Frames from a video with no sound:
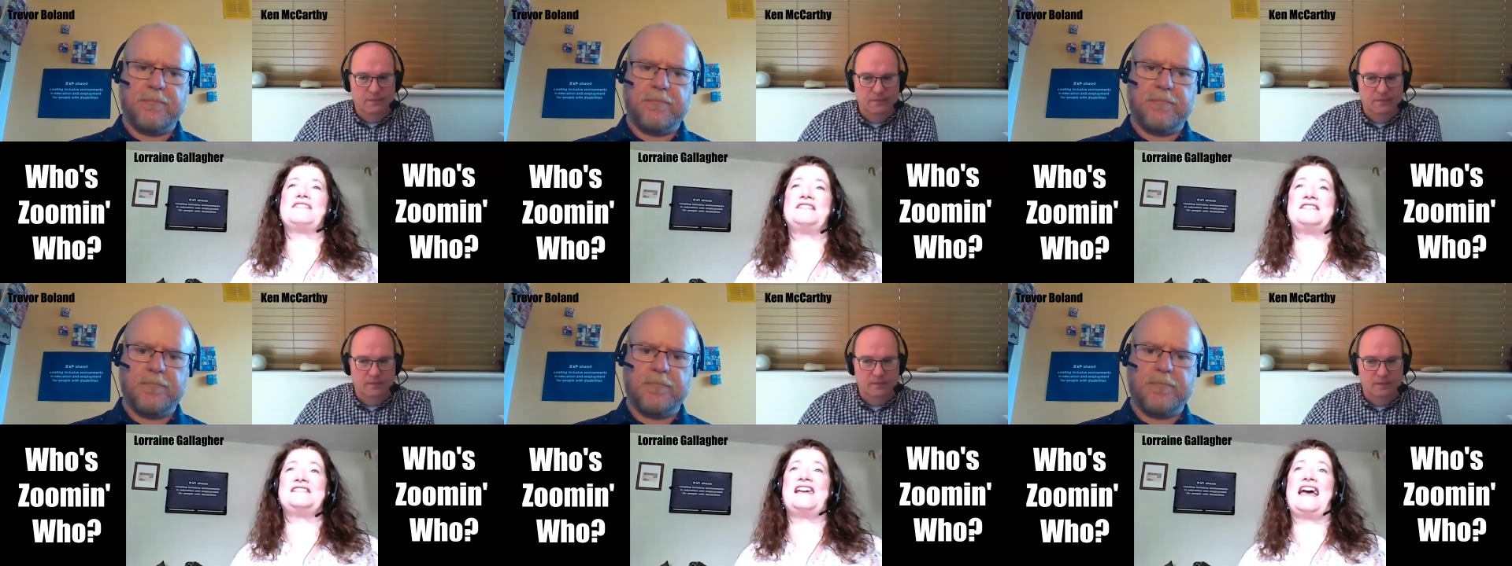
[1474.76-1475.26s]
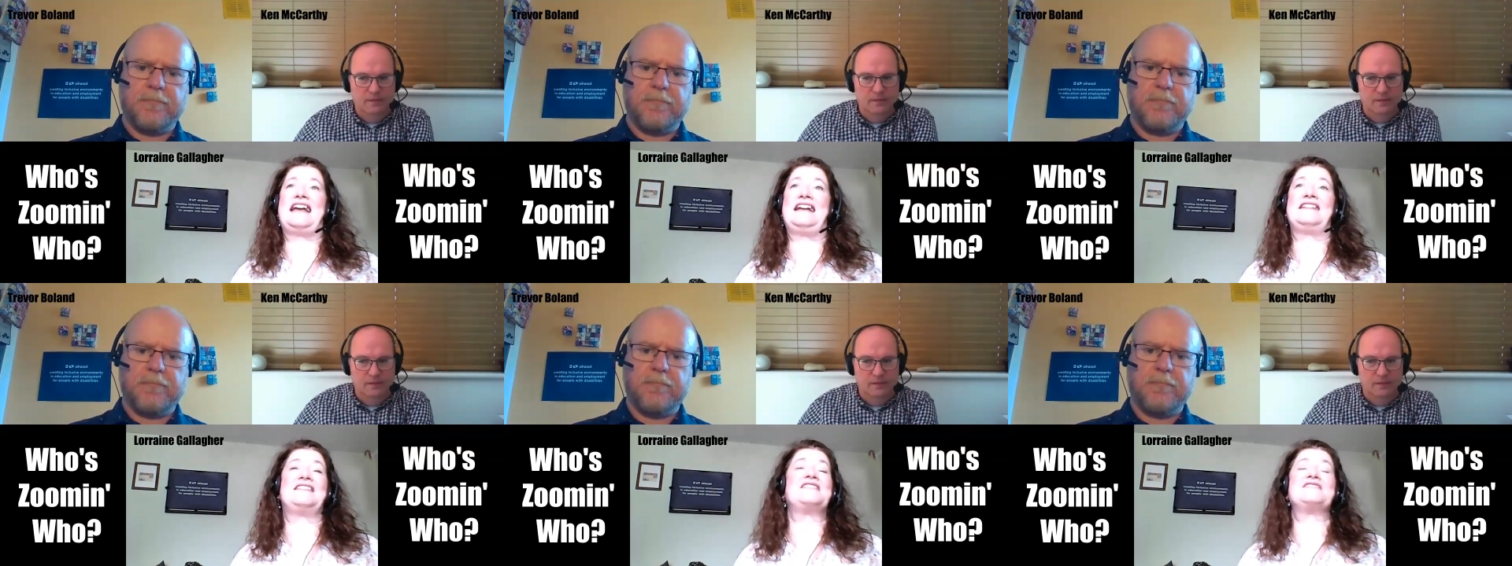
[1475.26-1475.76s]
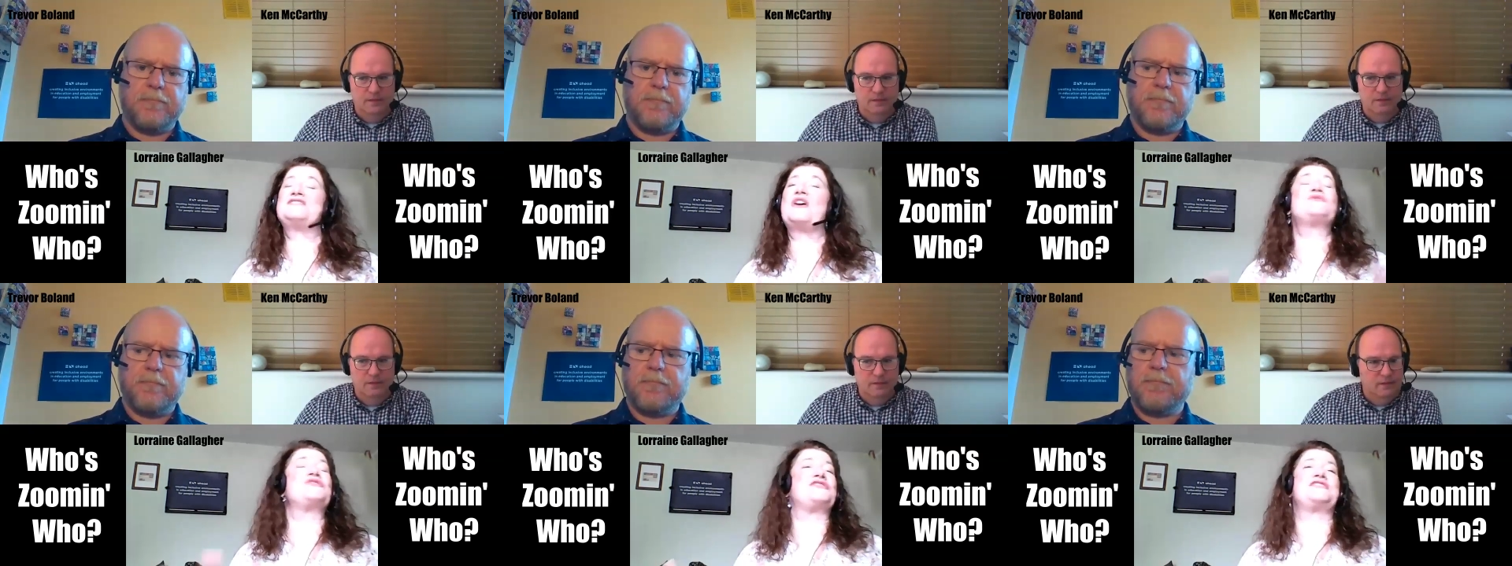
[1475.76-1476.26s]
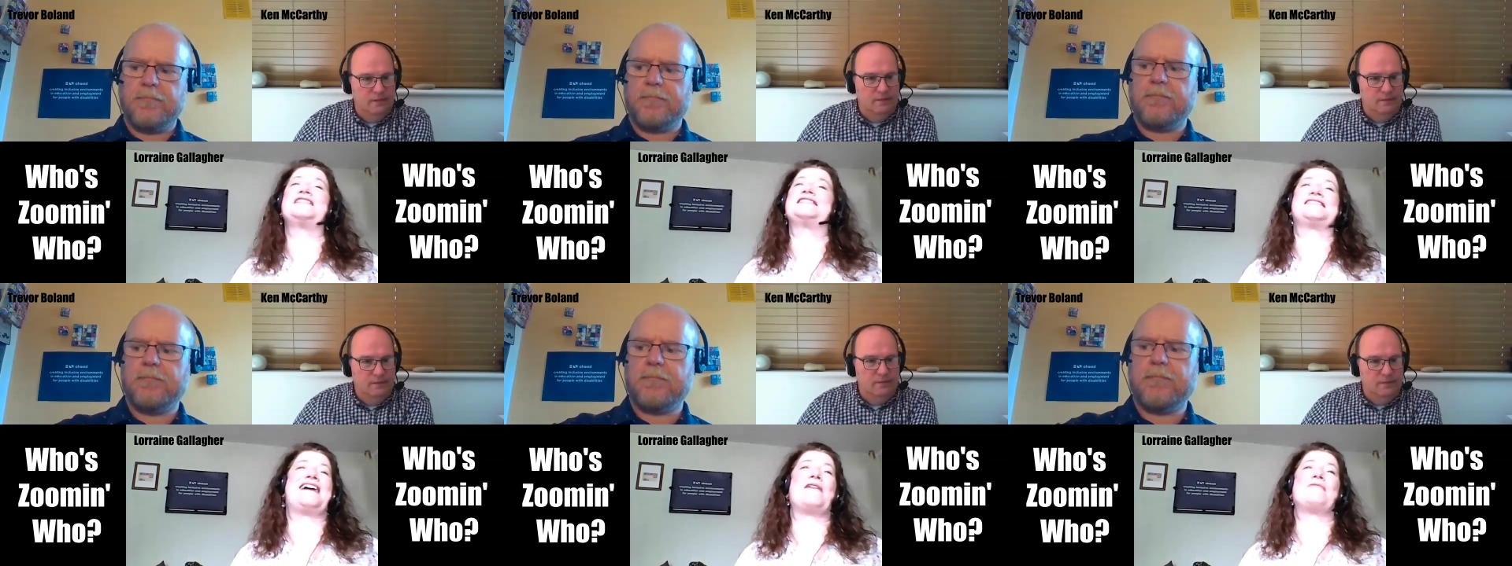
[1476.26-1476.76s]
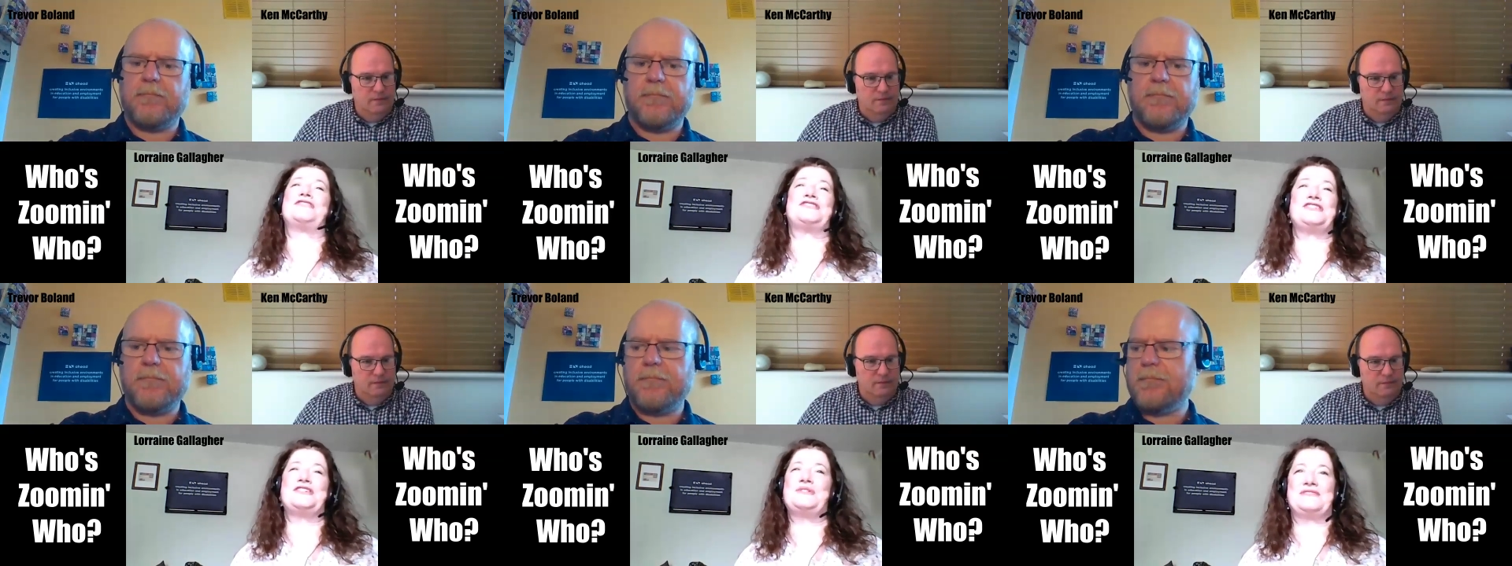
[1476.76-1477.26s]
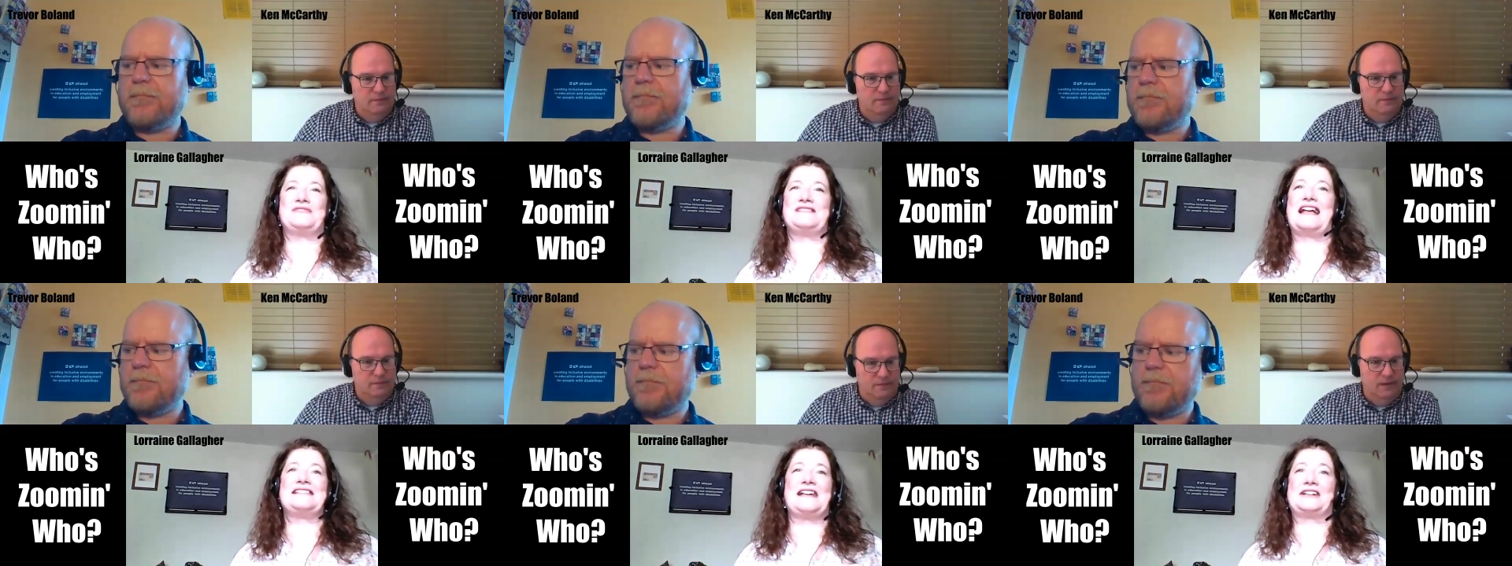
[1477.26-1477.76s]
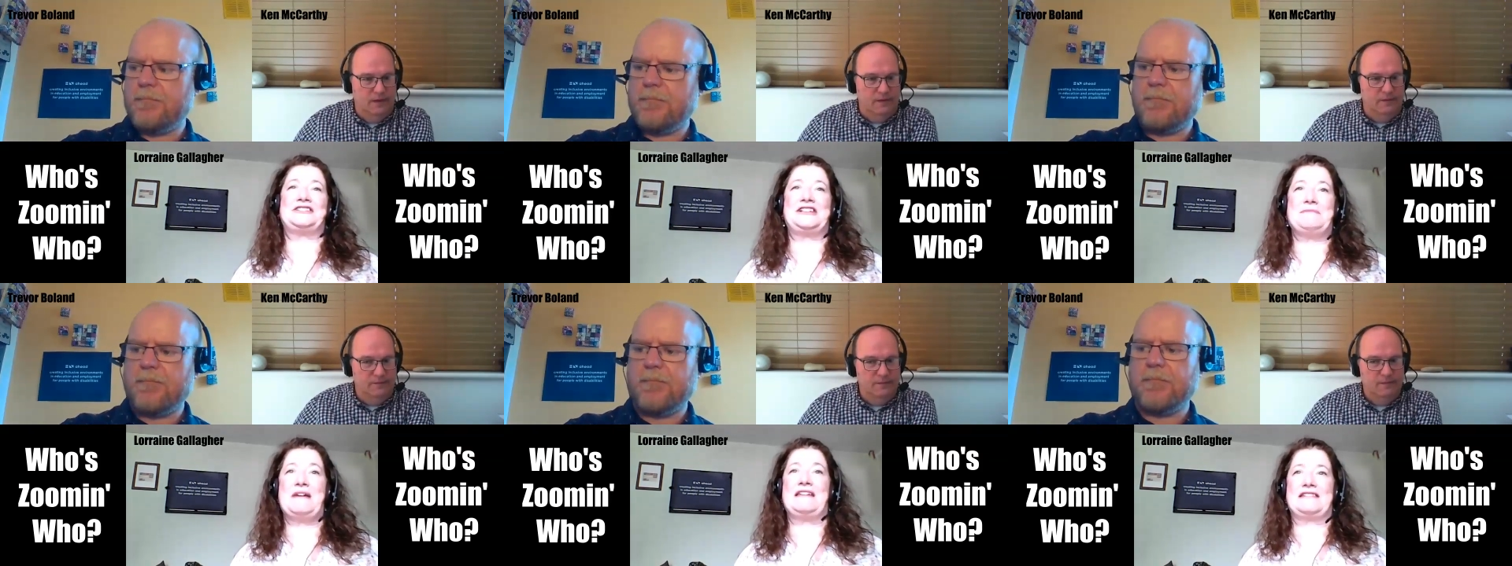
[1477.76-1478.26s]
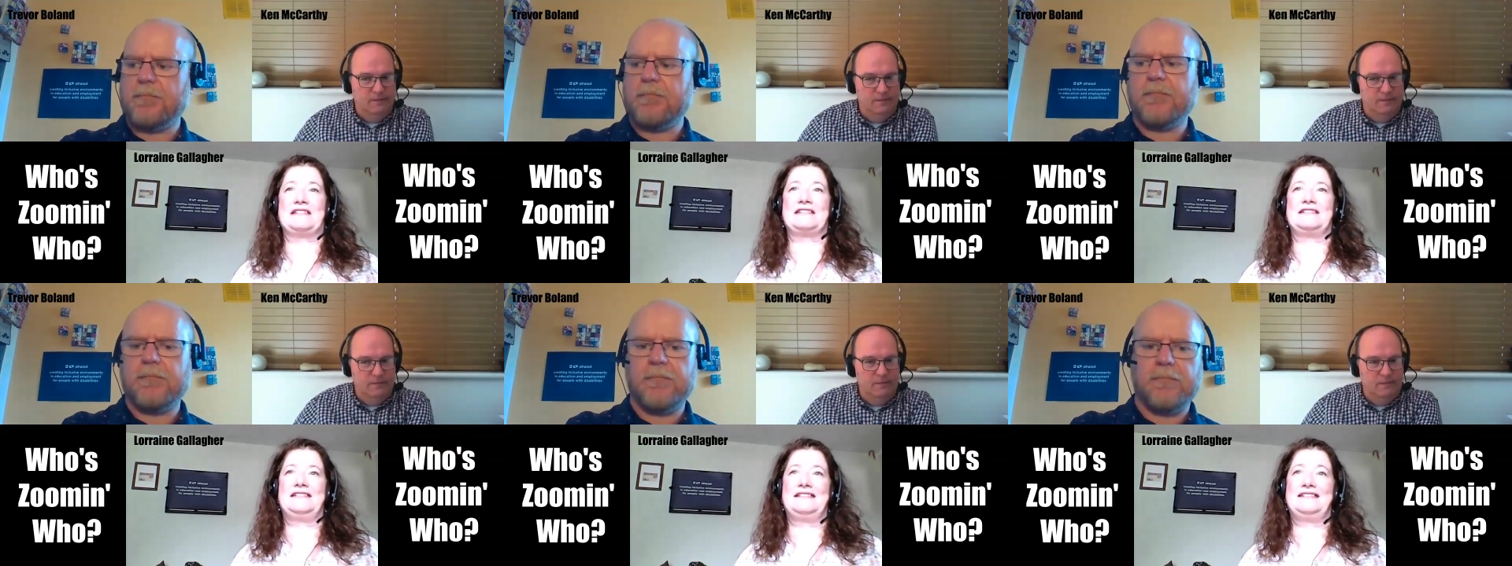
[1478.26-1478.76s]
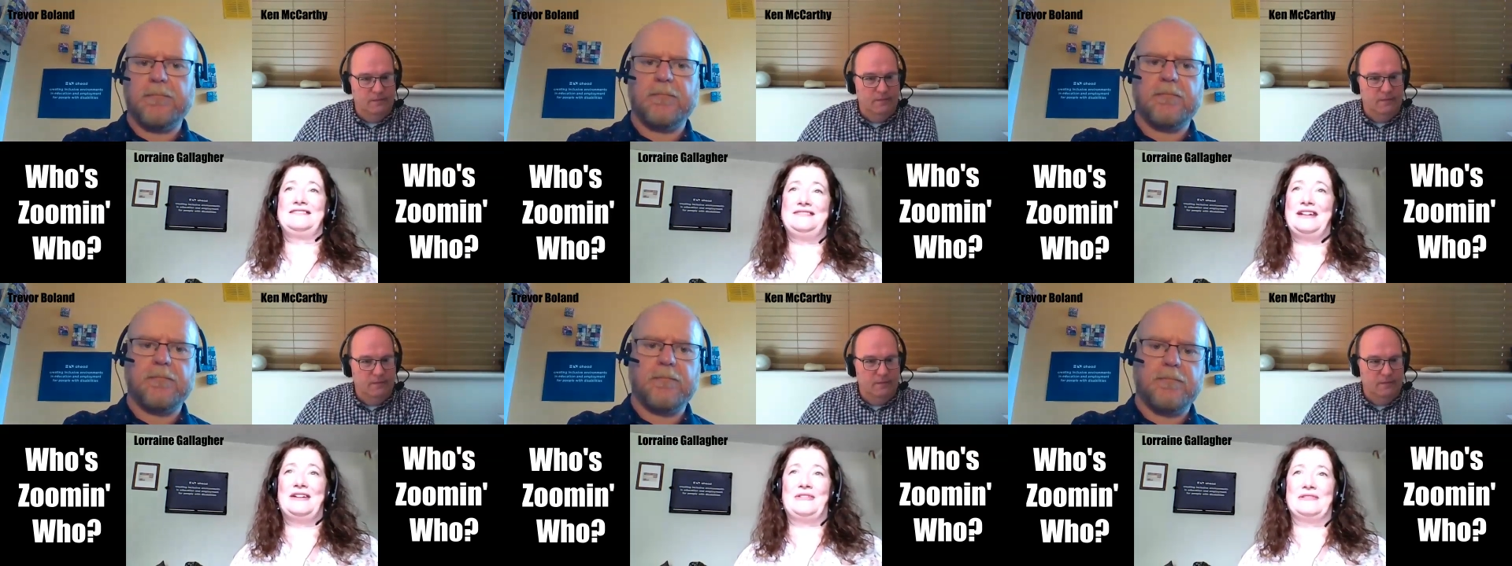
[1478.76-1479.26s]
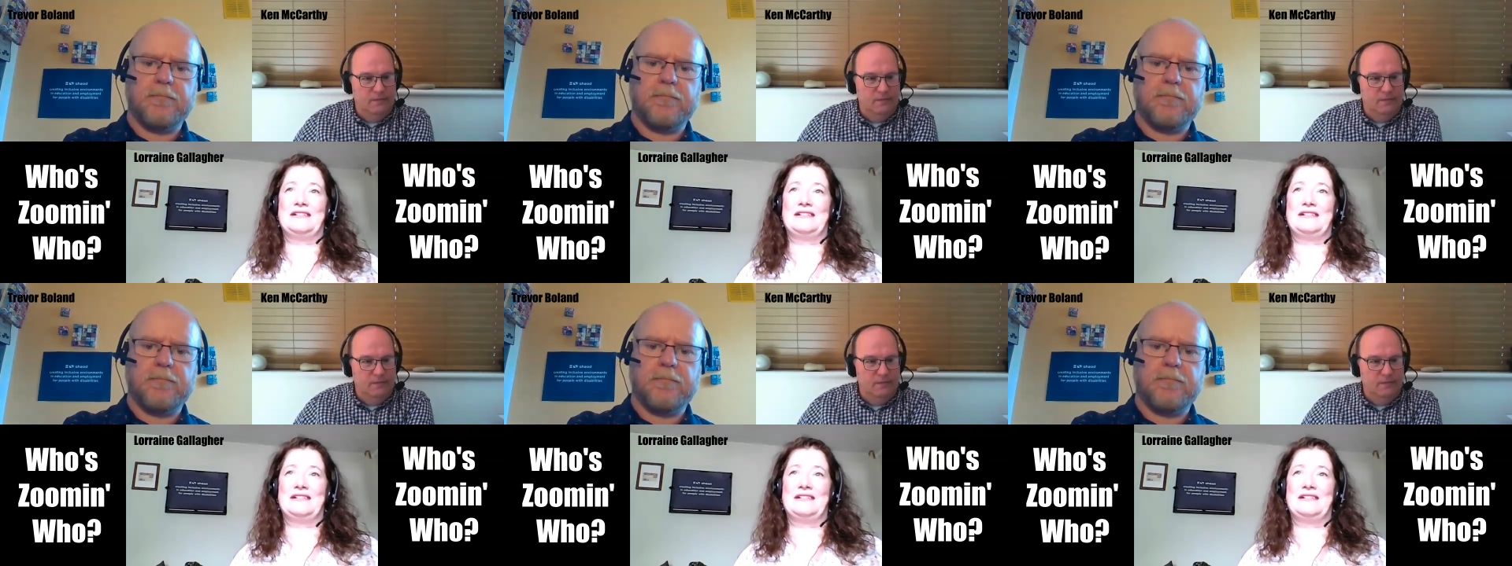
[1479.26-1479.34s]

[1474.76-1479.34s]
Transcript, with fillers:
Speaker 1: to say there's no such thing as an average student. That's actually yeah. a myth. You know,